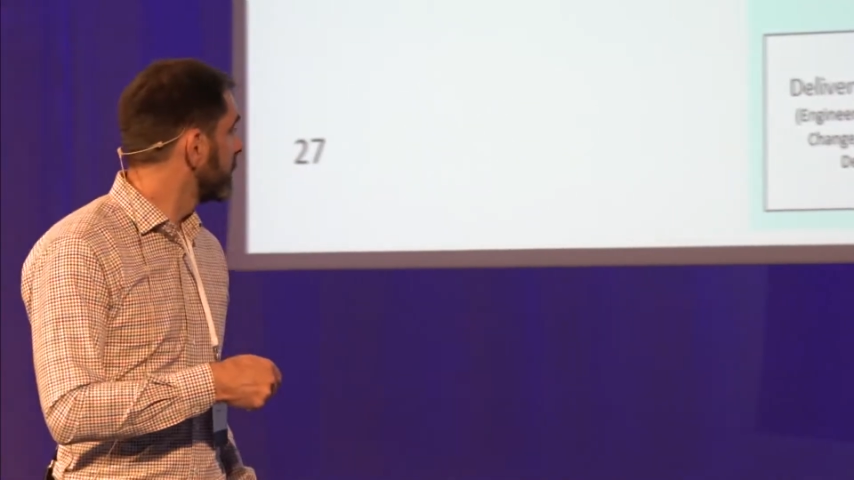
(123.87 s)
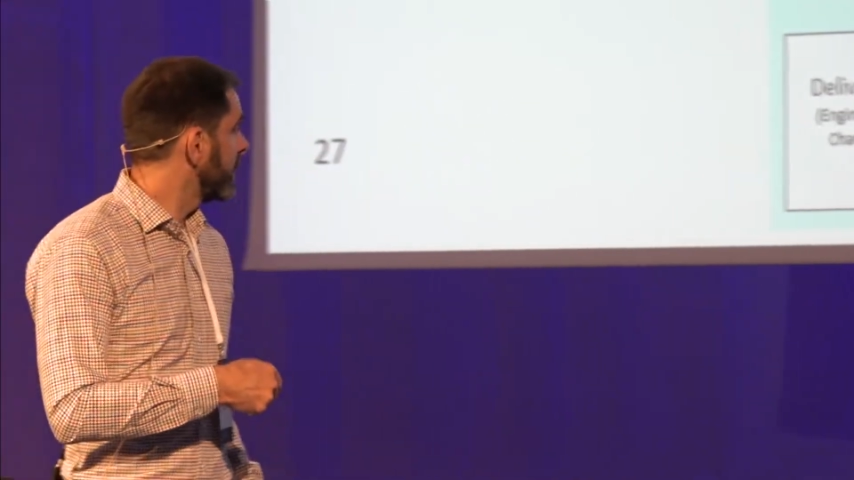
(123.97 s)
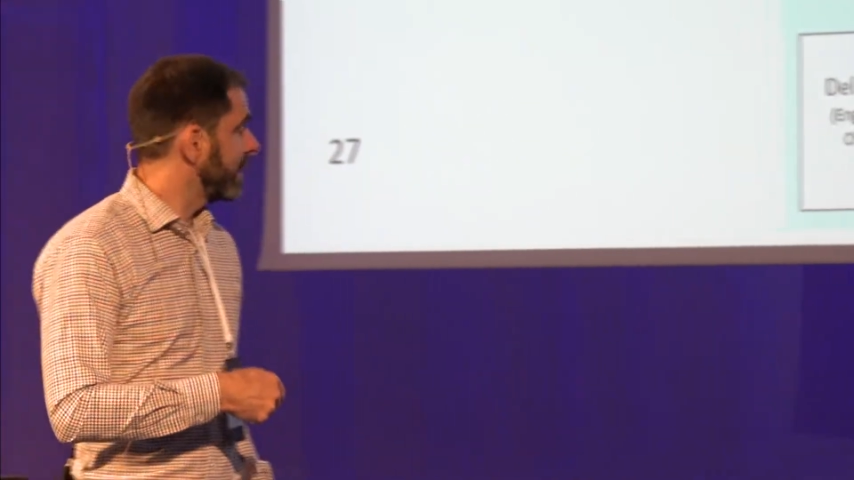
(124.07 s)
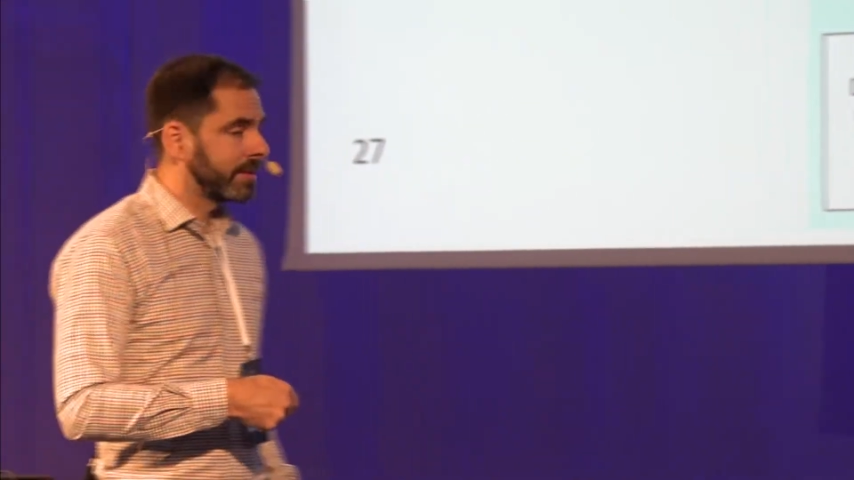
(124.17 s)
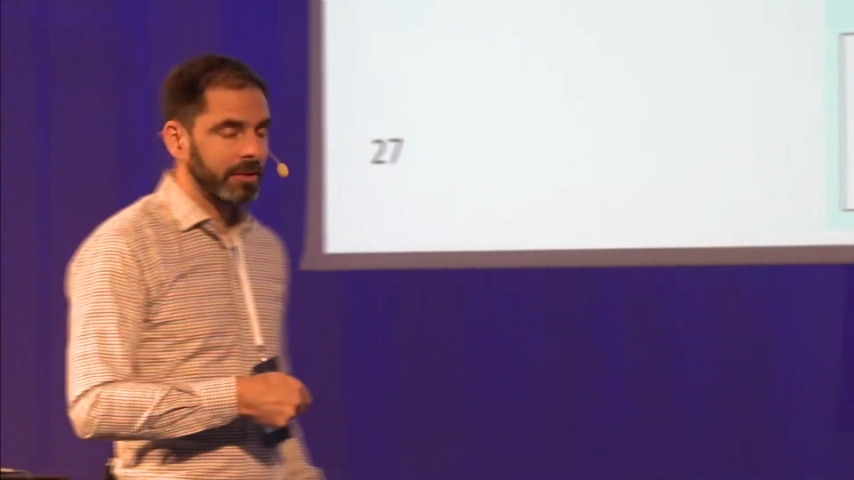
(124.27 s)

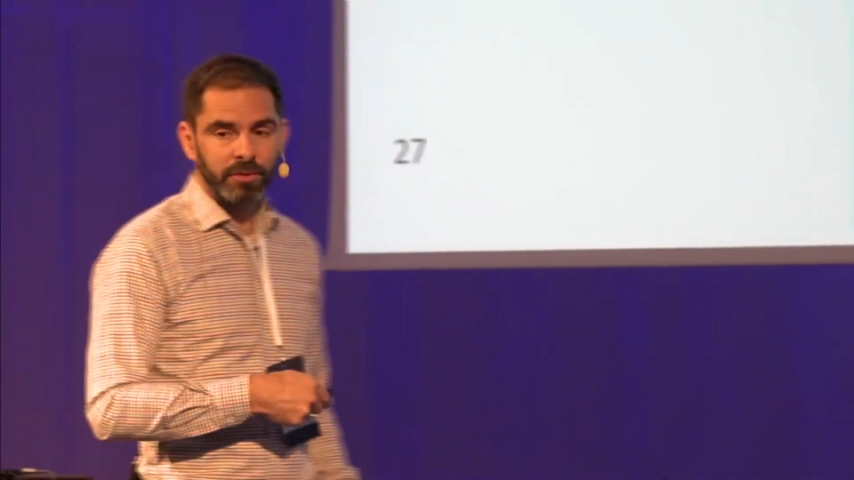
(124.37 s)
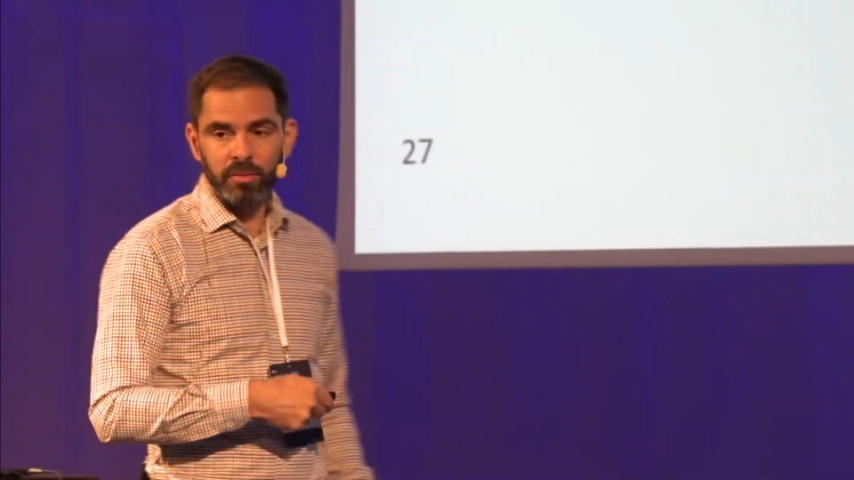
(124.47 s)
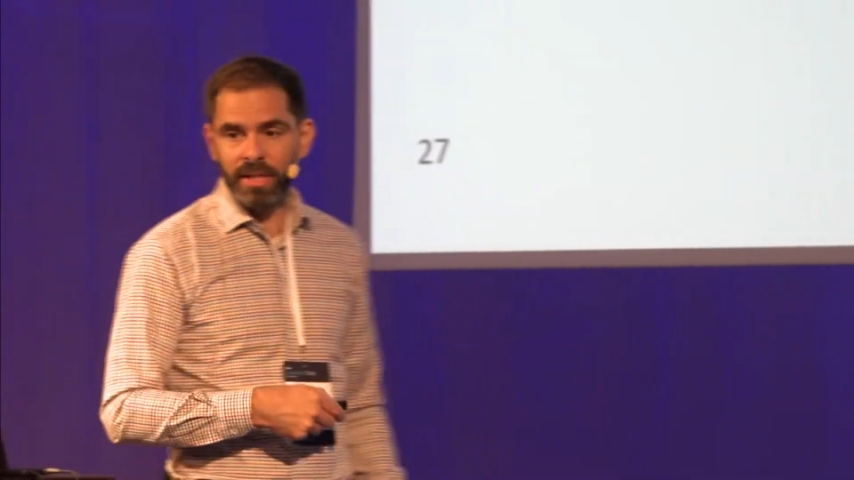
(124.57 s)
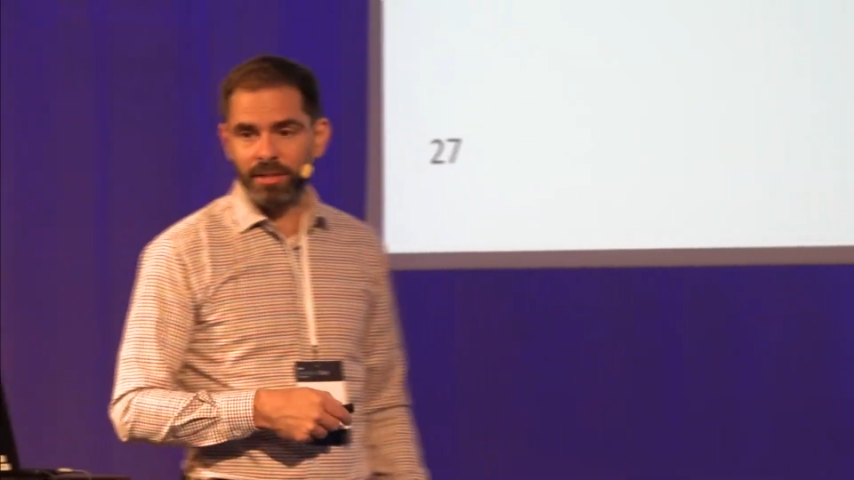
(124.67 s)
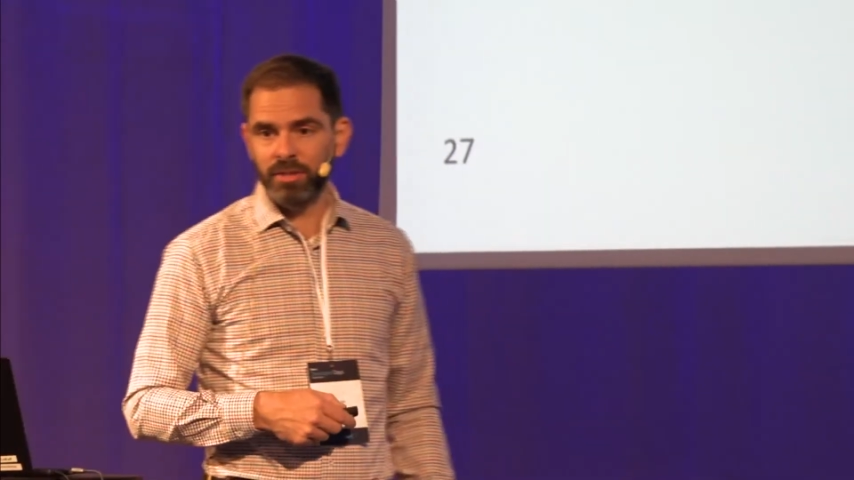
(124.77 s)
test
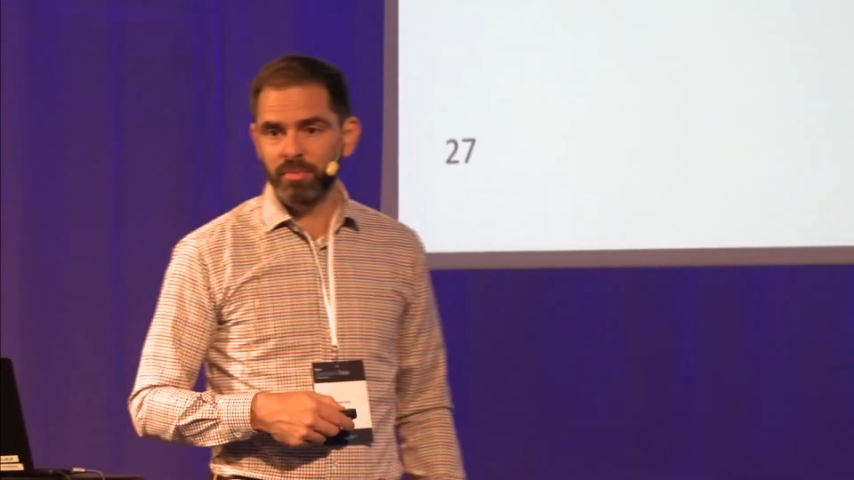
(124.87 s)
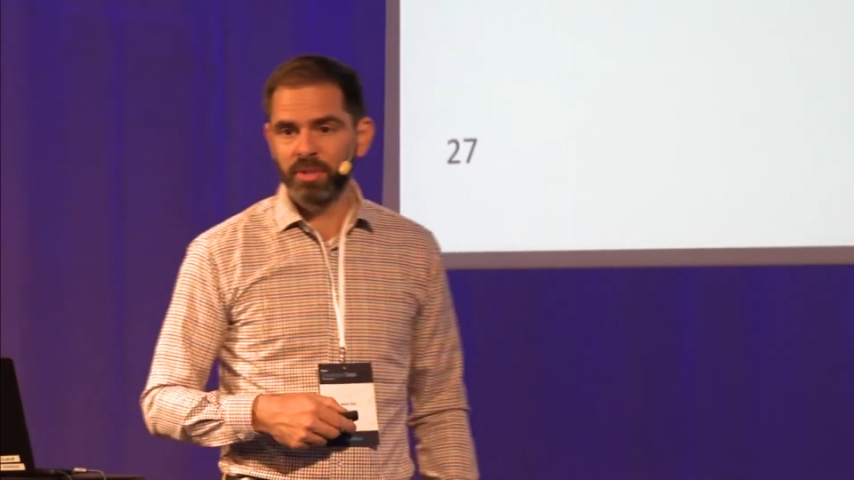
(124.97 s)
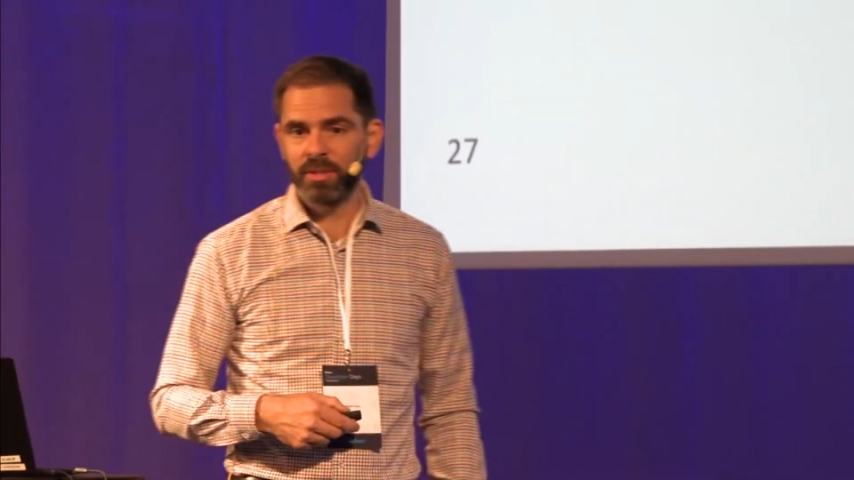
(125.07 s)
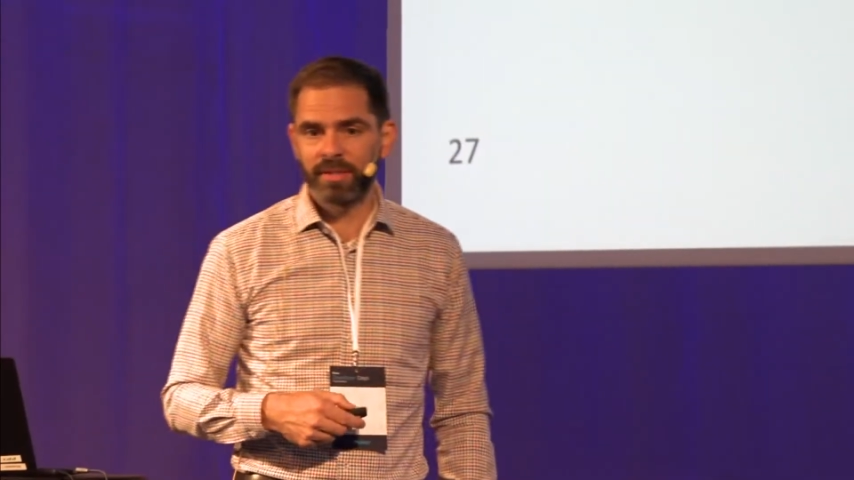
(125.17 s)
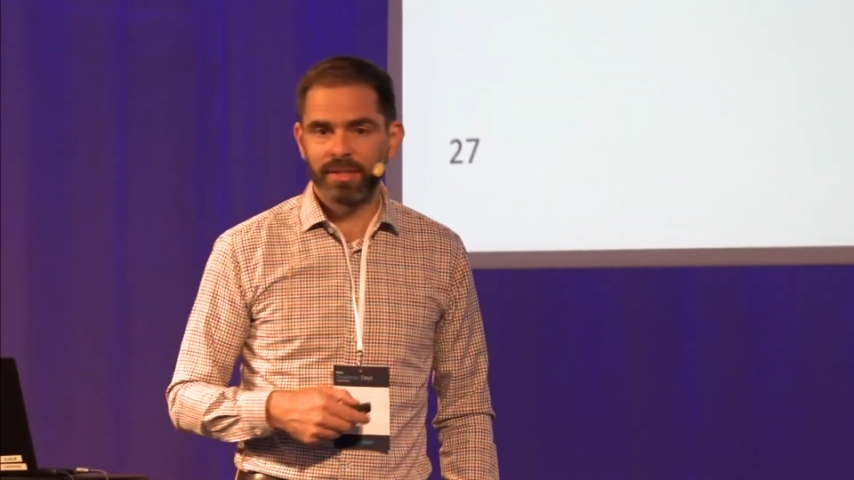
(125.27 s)
automation
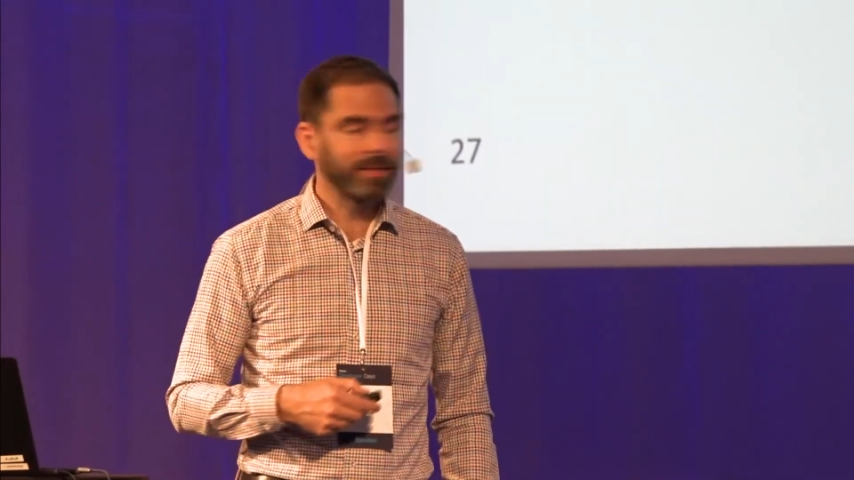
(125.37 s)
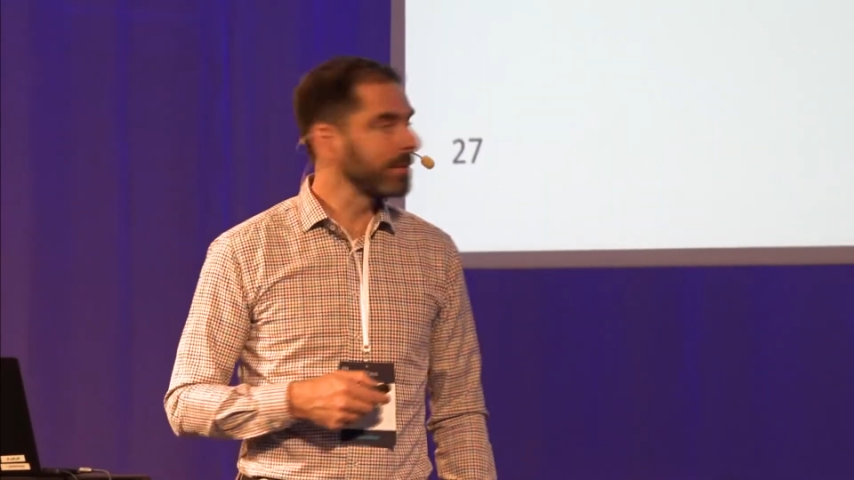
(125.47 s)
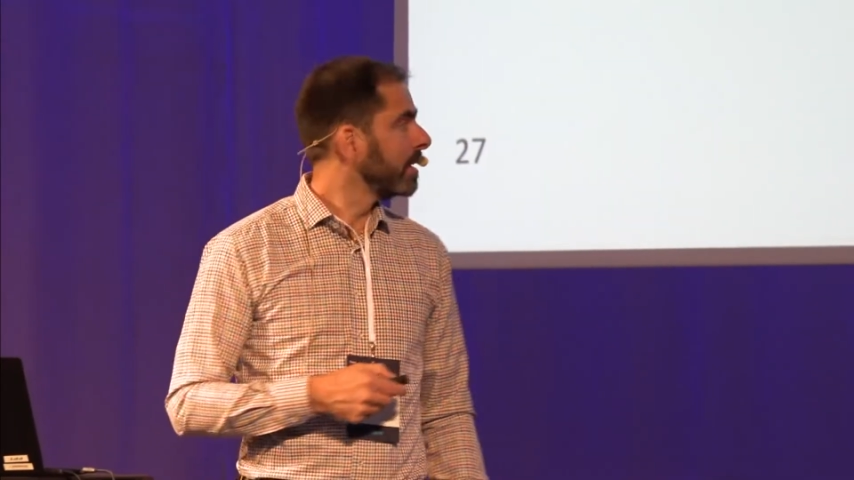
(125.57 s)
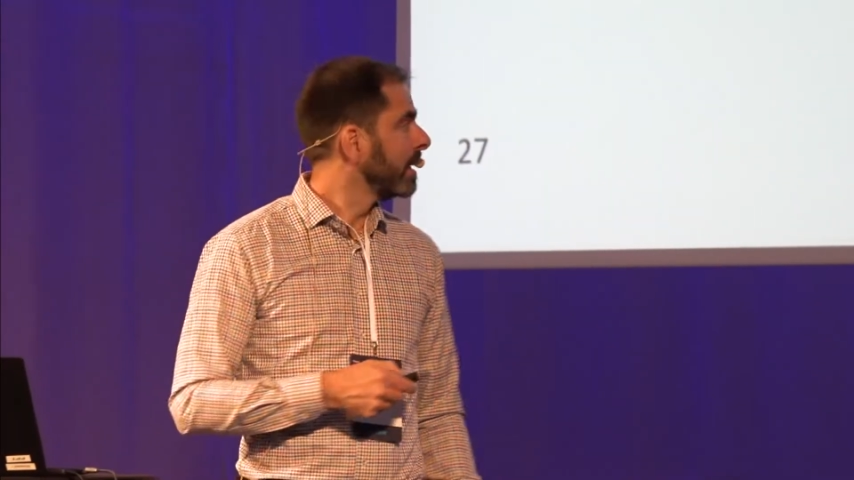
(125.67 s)
process,